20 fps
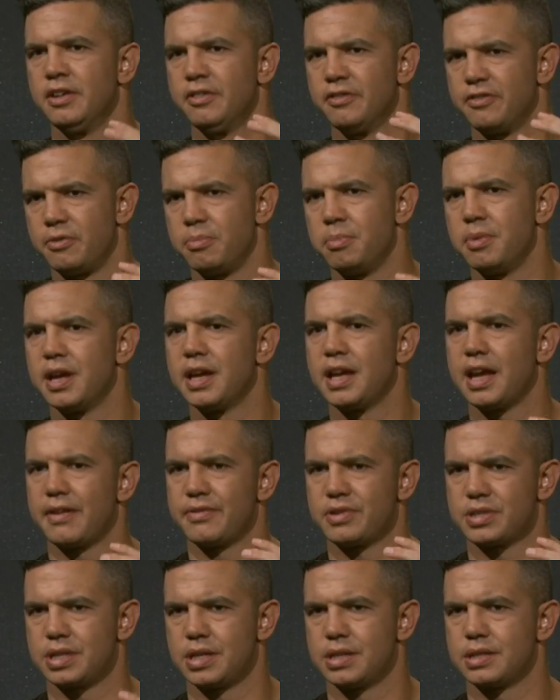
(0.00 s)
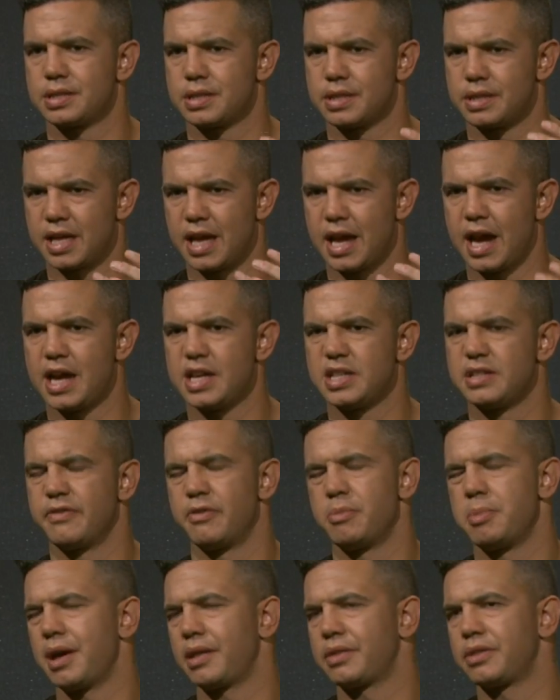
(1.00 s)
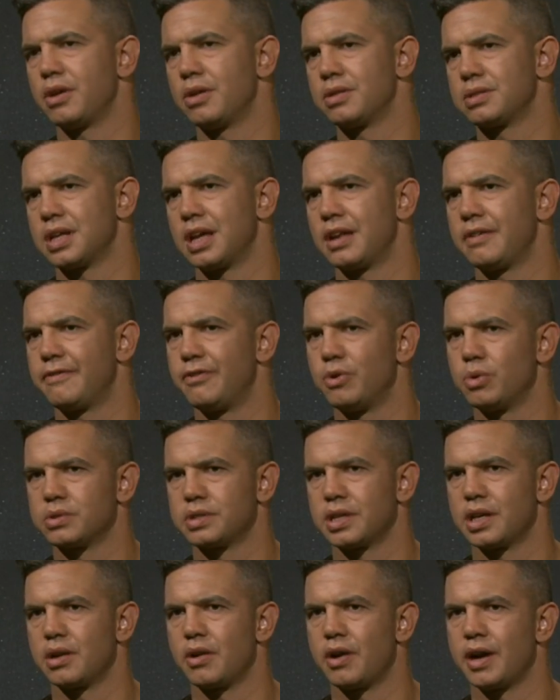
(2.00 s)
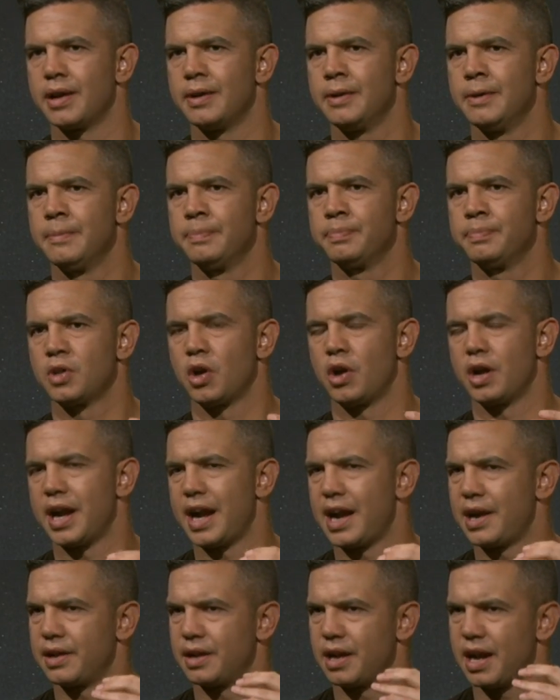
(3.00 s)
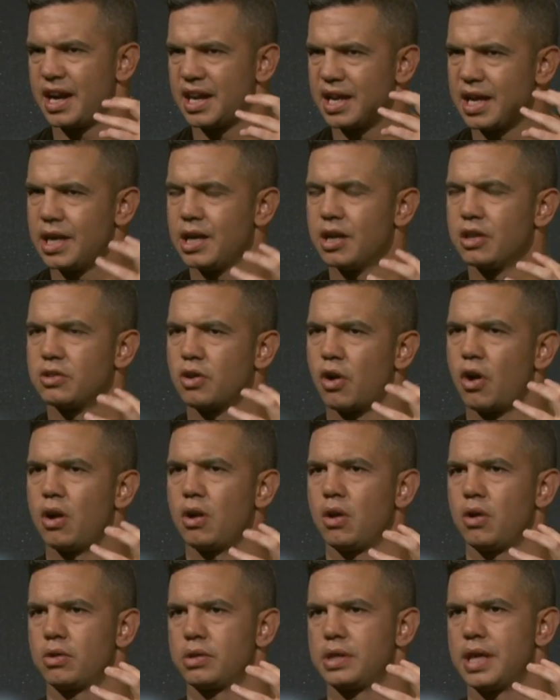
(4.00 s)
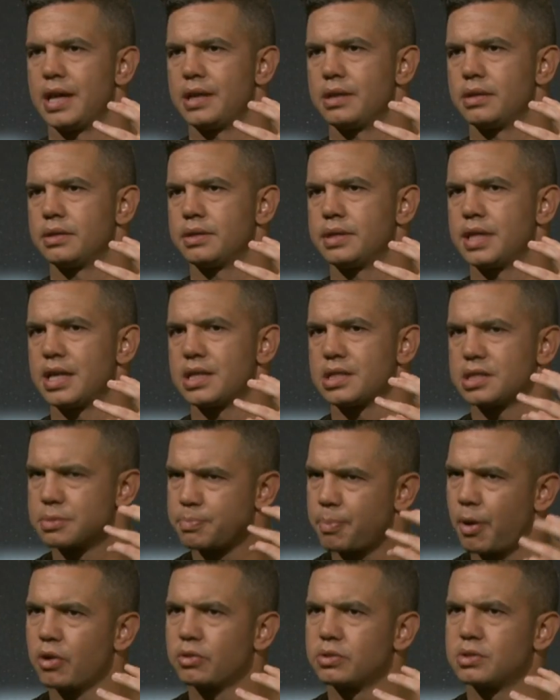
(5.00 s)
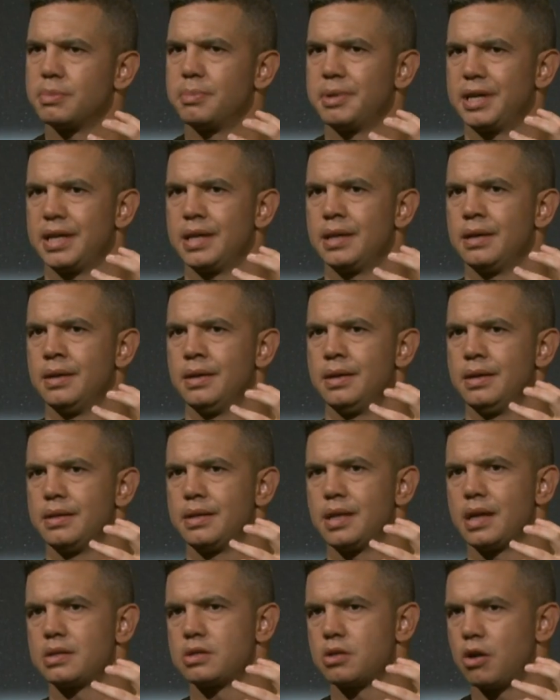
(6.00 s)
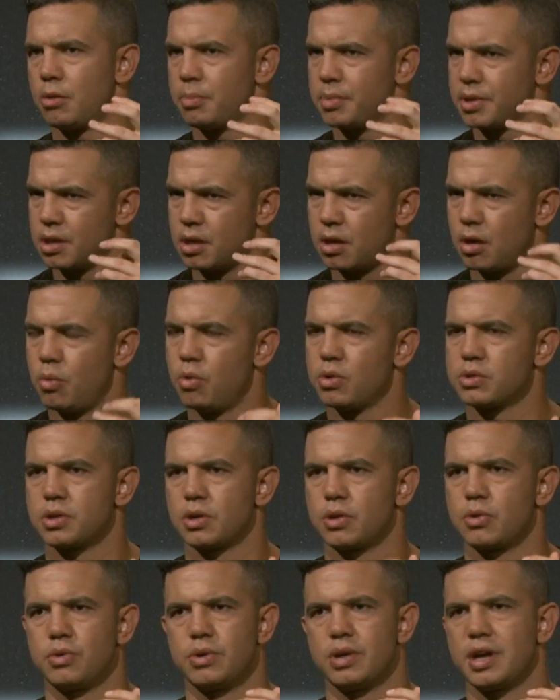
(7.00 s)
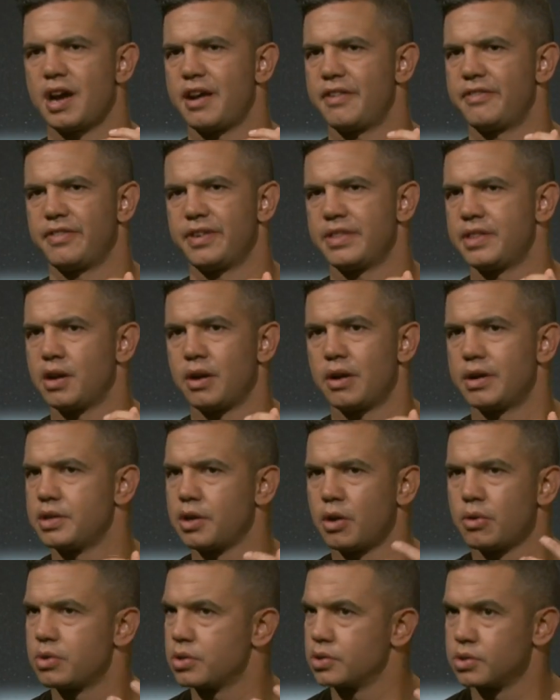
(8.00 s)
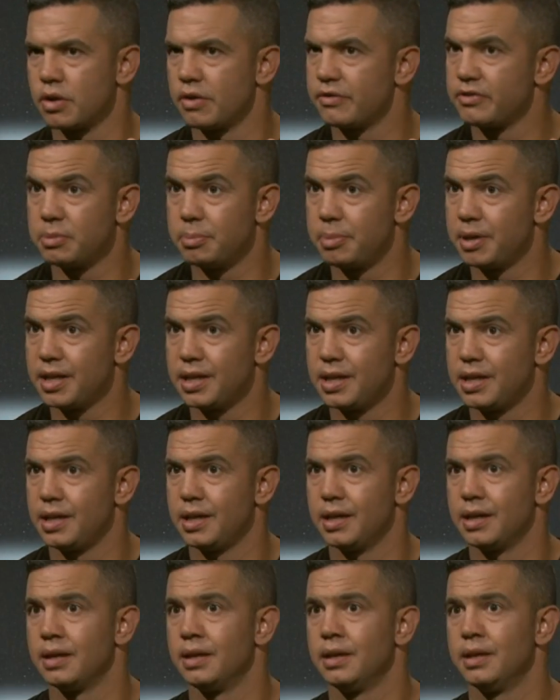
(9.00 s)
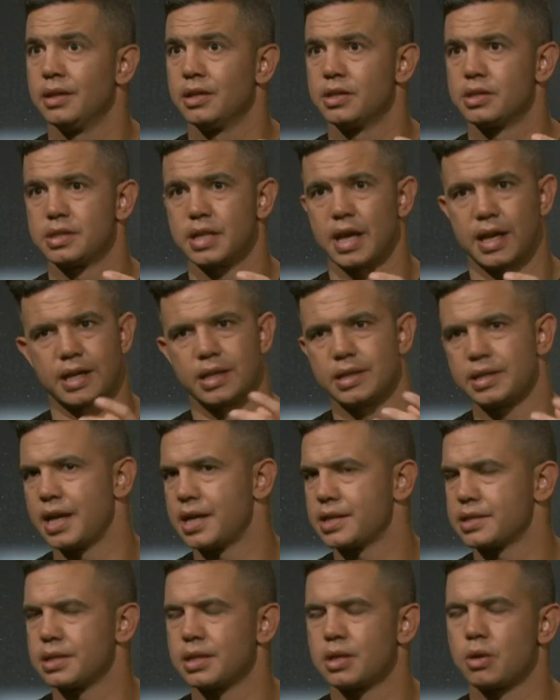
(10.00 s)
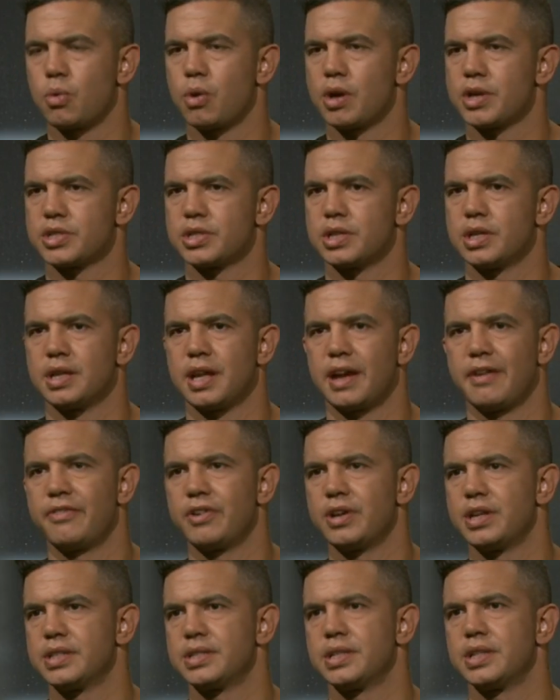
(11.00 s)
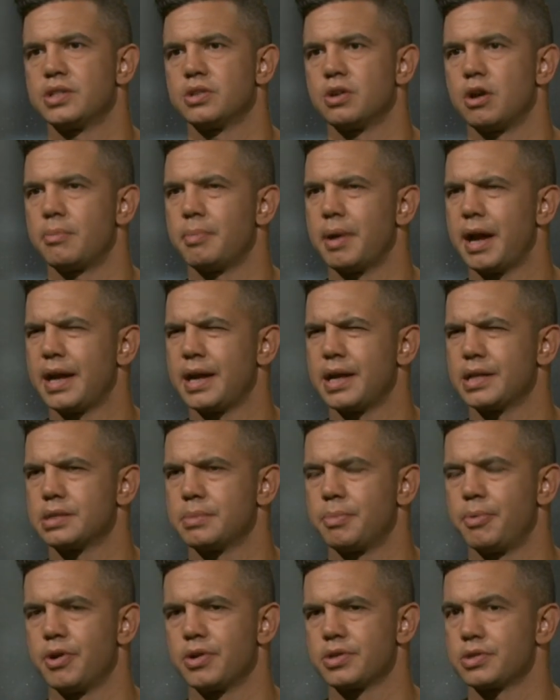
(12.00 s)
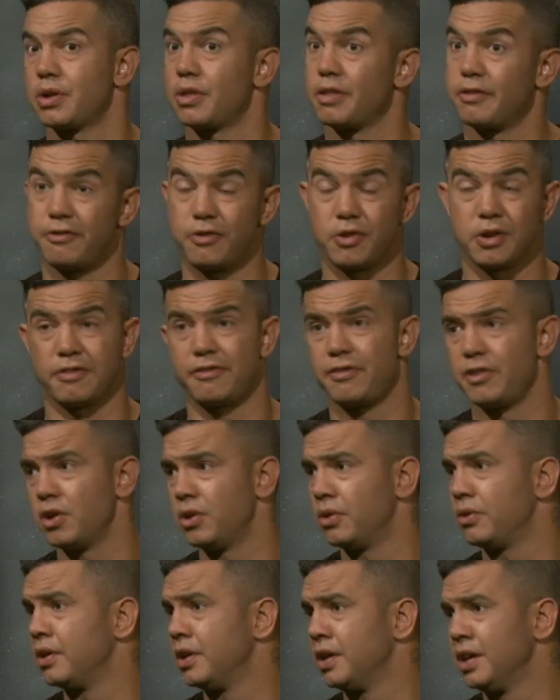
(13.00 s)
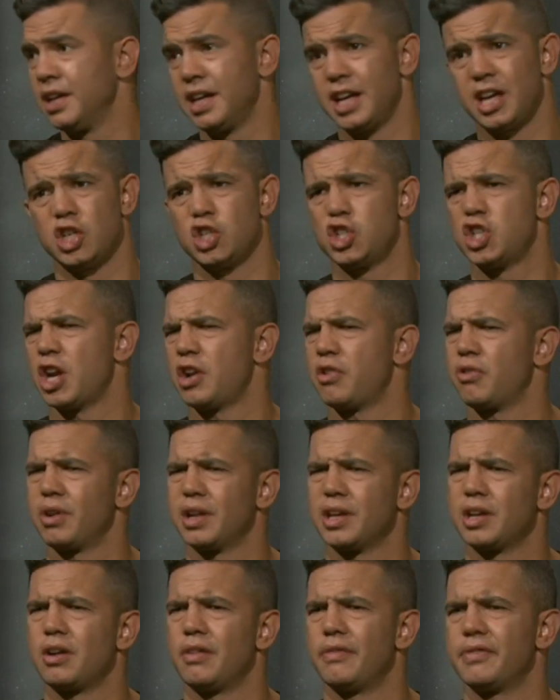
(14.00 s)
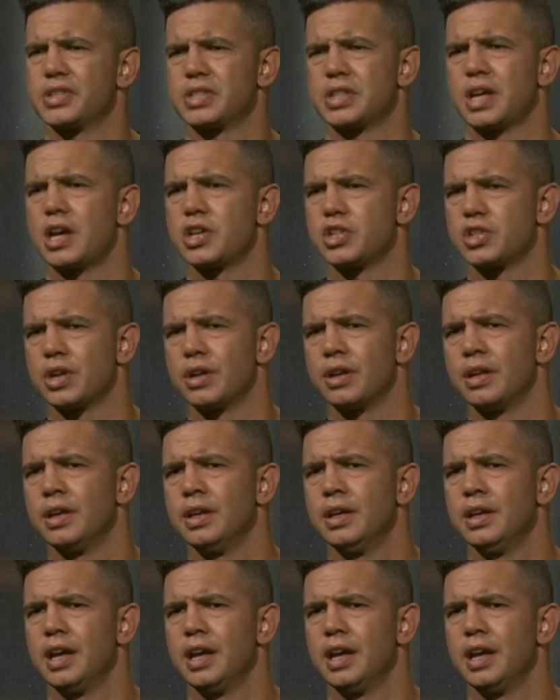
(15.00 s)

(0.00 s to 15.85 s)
For me ever since the age of about 13 14 I I'd had a, an inner dialogue that that spoke to me, that told me that I wasn't good enough and that I don't deserve to be here. Second guessed and questioned every decision I made as a person, on the footy field, in general, in conversation.